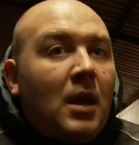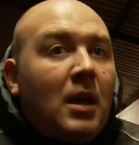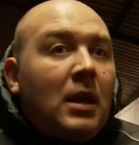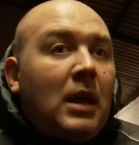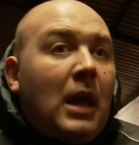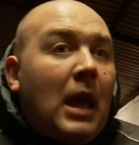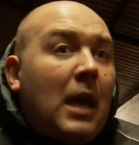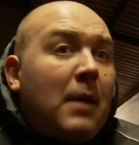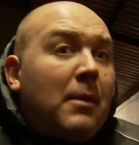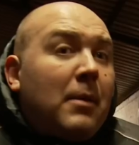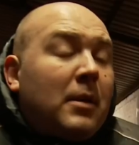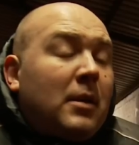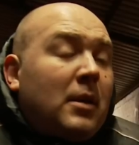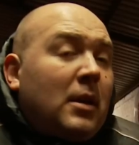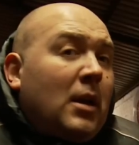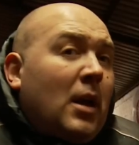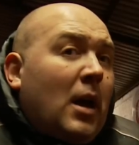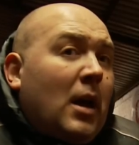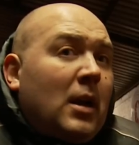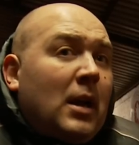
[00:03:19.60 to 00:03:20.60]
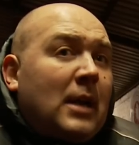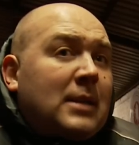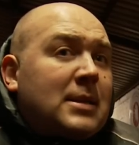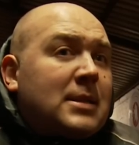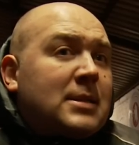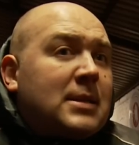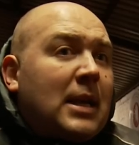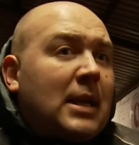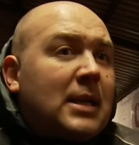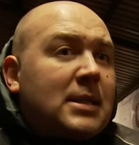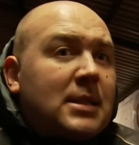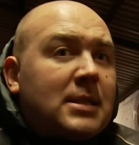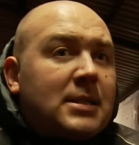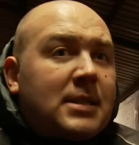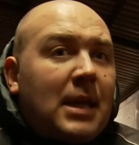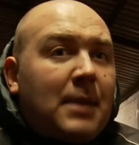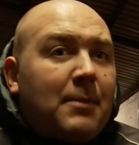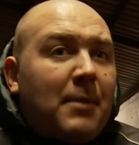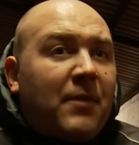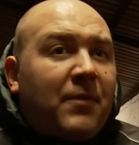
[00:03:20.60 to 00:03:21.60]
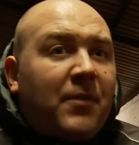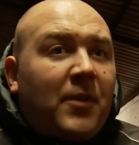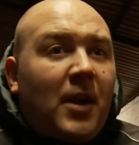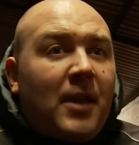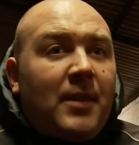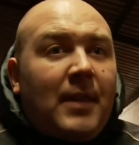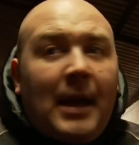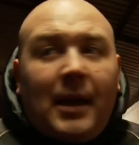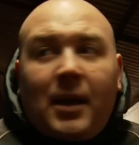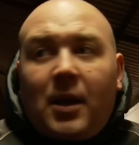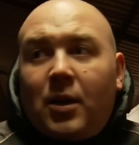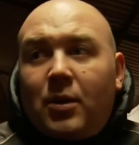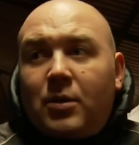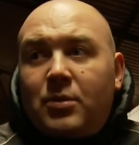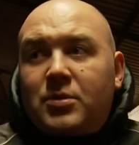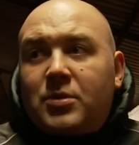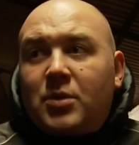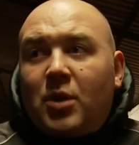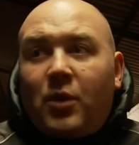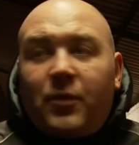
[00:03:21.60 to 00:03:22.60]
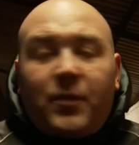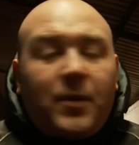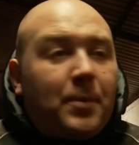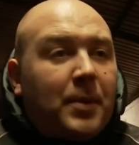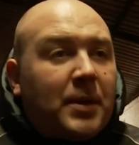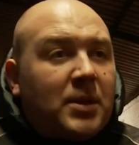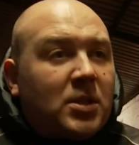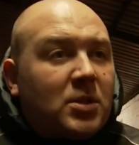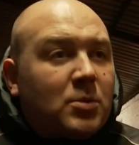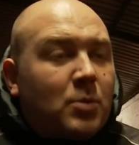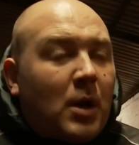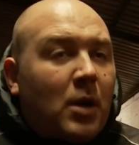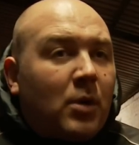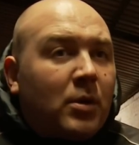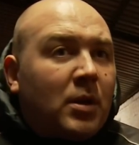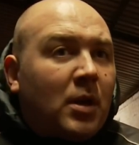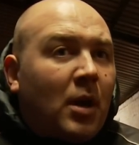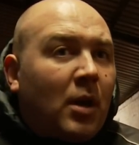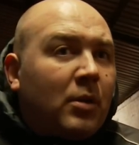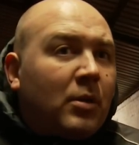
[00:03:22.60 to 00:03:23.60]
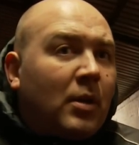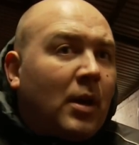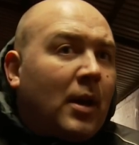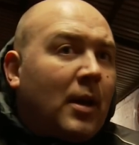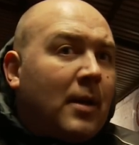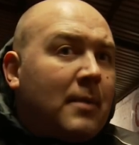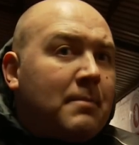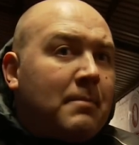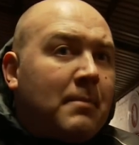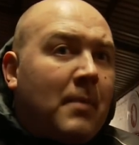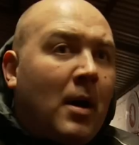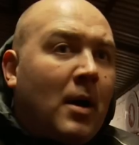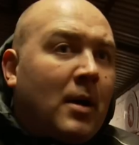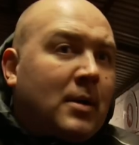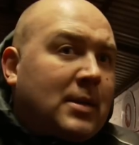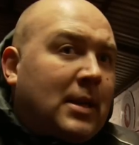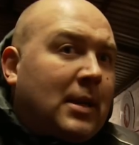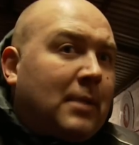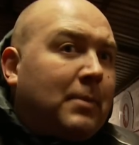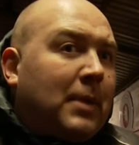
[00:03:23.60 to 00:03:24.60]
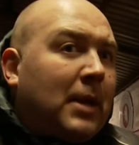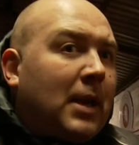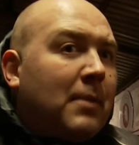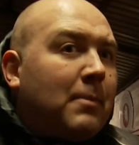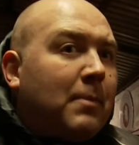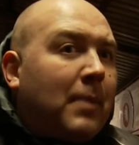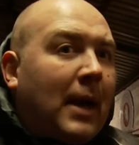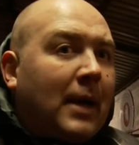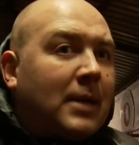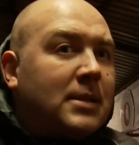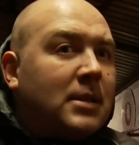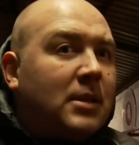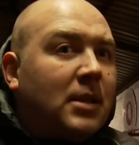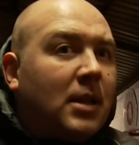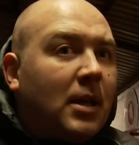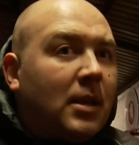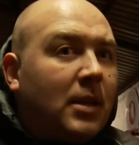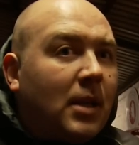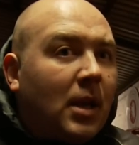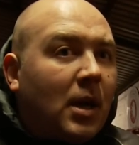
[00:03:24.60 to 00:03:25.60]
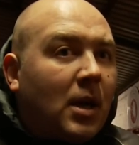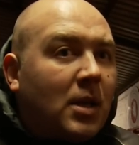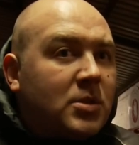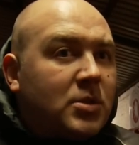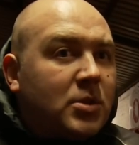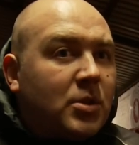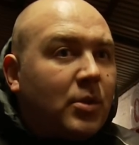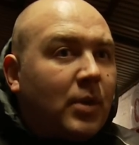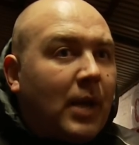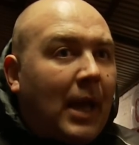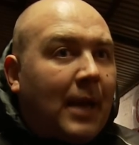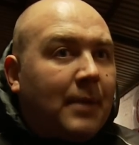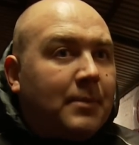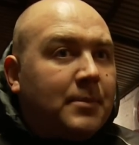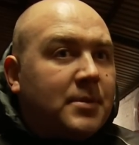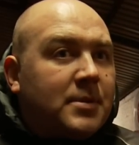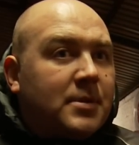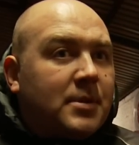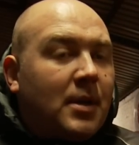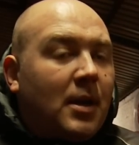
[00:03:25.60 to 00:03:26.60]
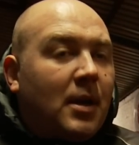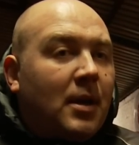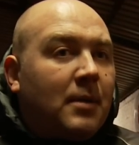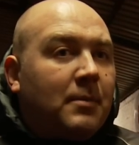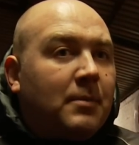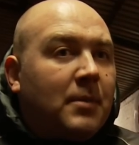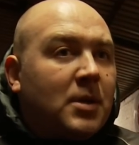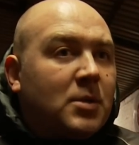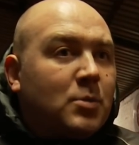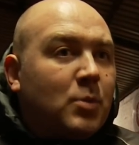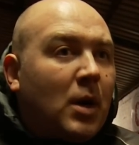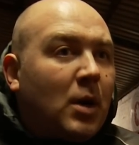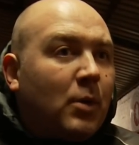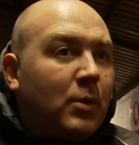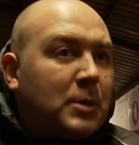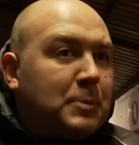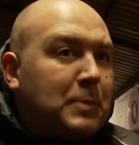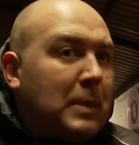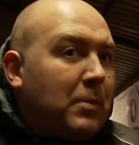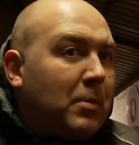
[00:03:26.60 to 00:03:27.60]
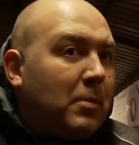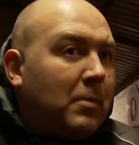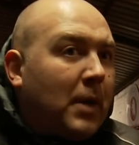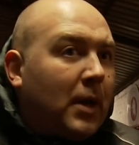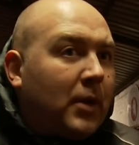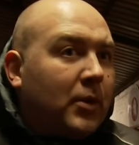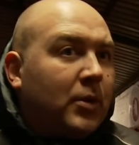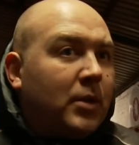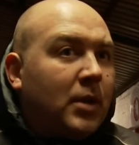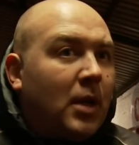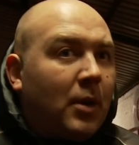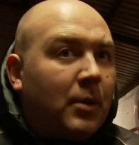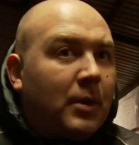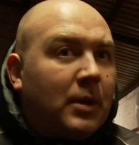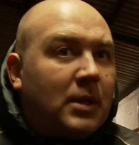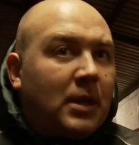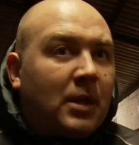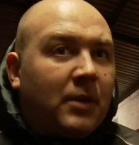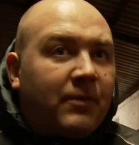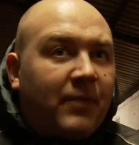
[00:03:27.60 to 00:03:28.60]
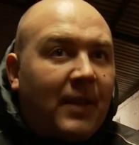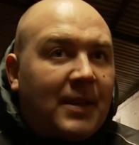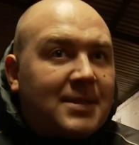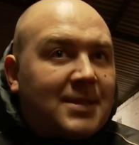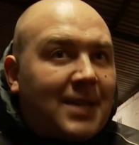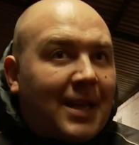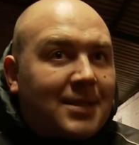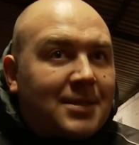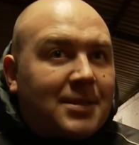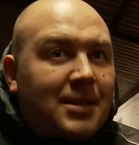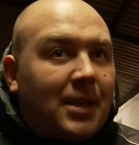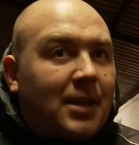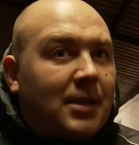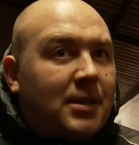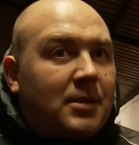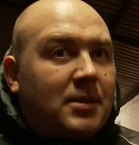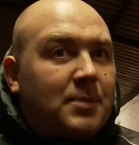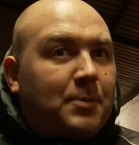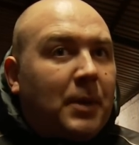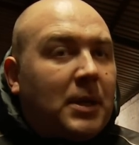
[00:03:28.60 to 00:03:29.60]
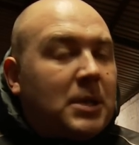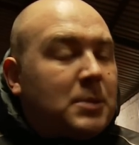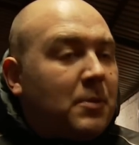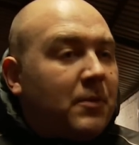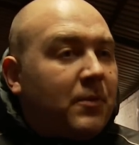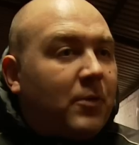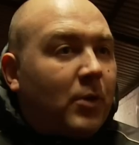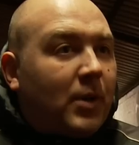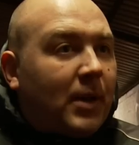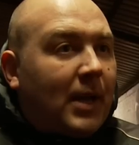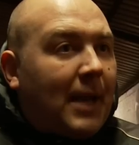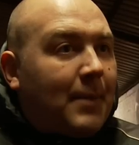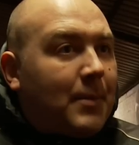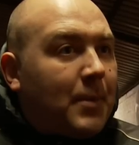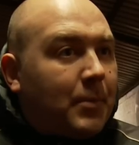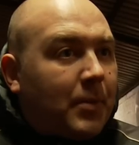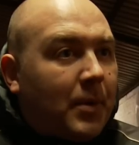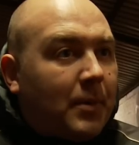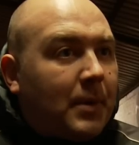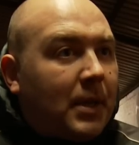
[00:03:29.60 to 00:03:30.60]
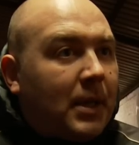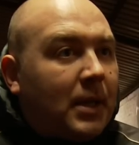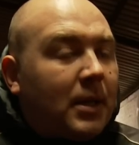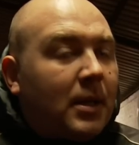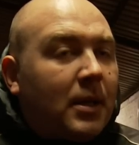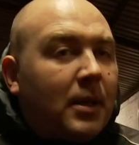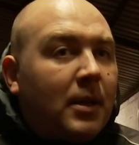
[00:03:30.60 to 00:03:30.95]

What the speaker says: Yeah, you know, as I said, it's a team effort, and that goes off the pitch as well. You know, Mark's had a big impact in the last two games as well, which people might not know. He did a fantastic speech before the game at Bromley,